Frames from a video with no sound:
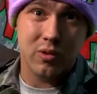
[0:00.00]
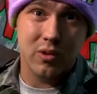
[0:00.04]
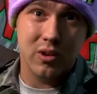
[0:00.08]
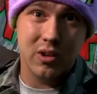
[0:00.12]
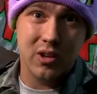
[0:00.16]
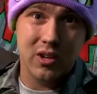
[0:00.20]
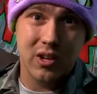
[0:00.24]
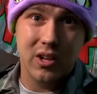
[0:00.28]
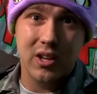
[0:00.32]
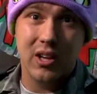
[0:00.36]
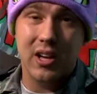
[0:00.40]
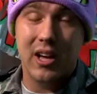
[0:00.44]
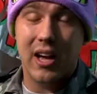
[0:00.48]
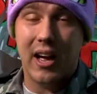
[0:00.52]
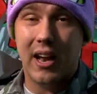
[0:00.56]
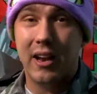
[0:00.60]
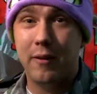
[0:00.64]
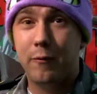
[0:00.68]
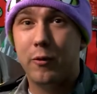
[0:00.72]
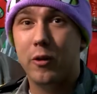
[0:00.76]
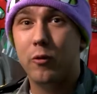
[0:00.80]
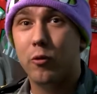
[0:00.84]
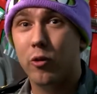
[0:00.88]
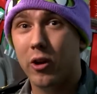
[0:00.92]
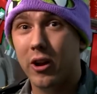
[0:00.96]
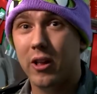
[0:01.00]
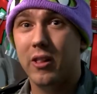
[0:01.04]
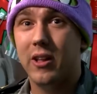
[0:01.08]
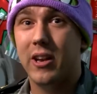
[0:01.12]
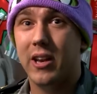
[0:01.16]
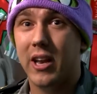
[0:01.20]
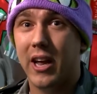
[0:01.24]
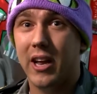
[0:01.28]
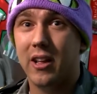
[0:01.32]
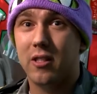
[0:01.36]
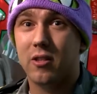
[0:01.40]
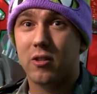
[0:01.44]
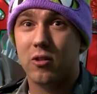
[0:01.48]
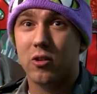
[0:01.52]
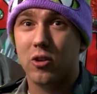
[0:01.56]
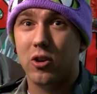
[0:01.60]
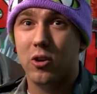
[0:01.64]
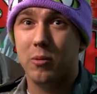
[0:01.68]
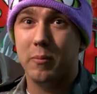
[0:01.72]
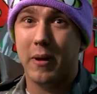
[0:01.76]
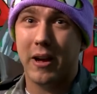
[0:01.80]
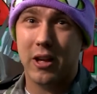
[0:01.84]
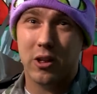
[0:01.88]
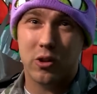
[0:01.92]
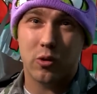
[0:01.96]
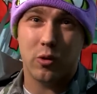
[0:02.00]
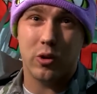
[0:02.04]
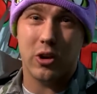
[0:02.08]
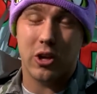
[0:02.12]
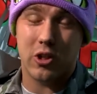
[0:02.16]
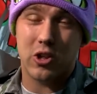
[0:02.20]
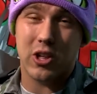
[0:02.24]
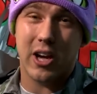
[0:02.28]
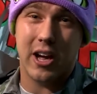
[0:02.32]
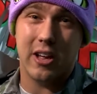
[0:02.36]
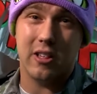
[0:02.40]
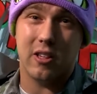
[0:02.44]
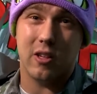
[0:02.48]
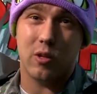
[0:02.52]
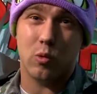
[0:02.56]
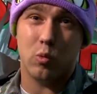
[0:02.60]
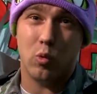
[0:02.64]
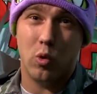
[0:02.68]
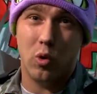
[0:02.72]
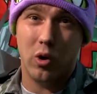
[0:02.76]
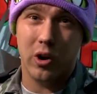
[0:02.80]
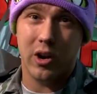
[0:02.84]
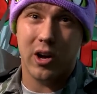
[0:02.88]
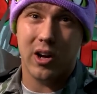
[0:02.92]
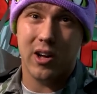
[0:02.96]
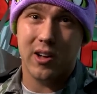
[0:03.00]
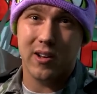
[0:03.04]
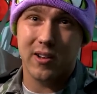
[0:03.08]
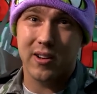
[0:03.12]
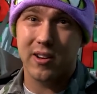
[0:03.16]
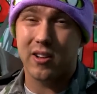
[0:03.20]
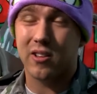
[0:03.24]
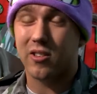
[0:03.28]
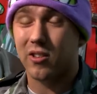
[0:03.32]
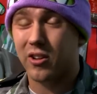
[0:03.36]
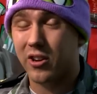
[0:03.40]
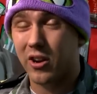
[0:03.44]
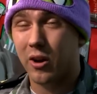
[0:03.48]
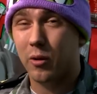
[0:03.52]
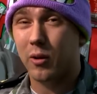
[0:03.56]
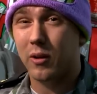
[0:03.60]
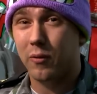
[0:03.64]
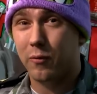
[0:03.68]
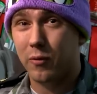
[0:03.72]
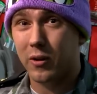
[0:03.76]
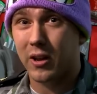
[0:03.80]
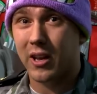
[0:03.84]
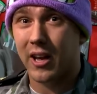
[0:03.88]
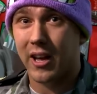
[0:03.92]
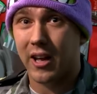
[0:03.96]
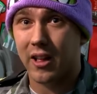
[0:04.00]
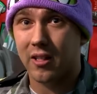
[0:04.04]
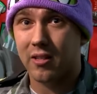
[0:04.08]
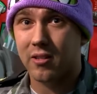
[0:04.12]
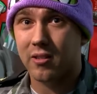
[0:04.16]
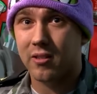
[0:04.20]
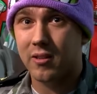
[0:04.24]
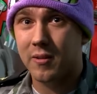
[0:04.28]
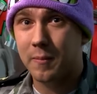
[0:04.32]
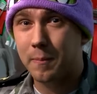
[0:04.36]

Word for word: And if he really needs to, make sure you change his water, because I know he forgets.